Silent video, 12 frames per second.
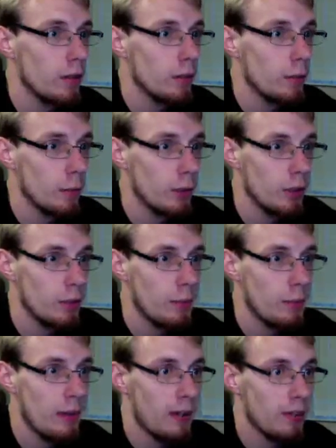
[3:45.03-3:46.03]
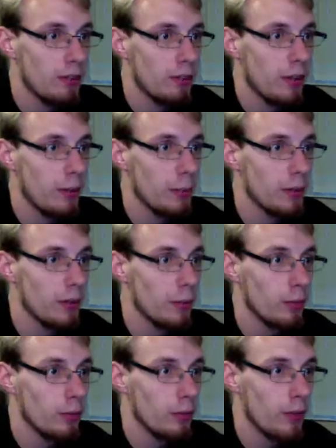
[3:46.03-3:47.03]
we're going to be making sure that we
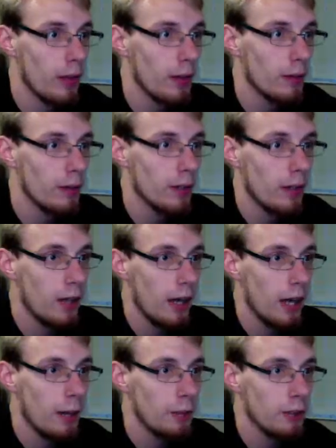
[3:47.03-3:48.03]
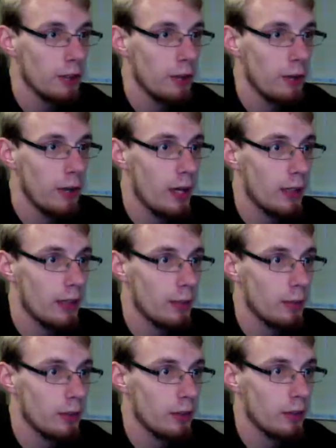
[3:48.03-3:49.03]
don't do that. I'm going to go ahead and I'm
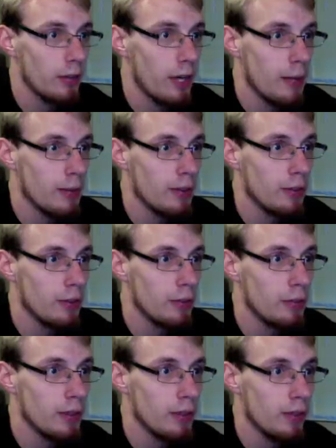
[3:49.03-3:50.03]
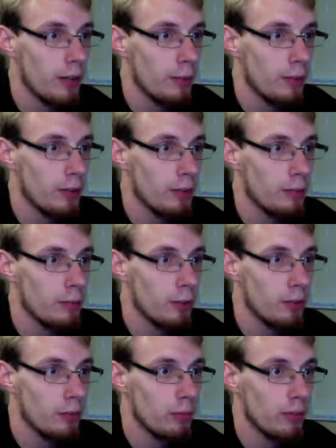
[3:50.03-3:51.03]
going to grab these UVs and I'm going to
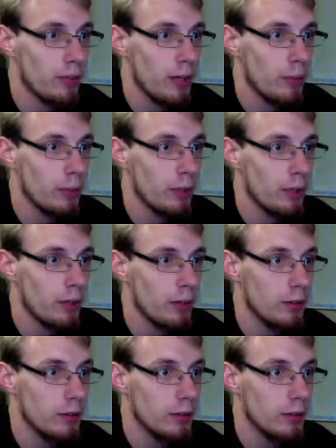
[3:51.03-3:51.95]
smush them down here